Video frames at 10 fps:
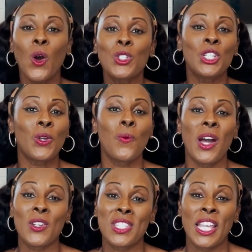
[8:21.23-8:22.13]
Go to
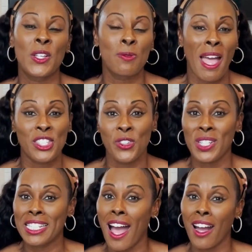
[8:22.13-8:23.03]

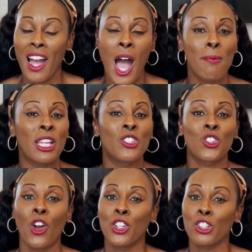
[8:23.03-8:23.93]
NoelleSalesMastery.com and
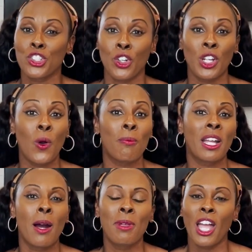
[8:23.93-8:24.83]
start your journey on
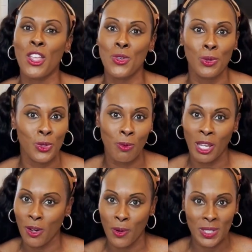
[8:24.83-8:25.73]
becoming a YouTube
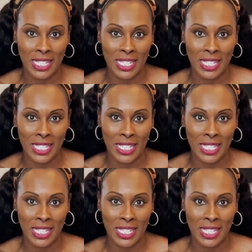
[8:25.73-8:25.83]
hero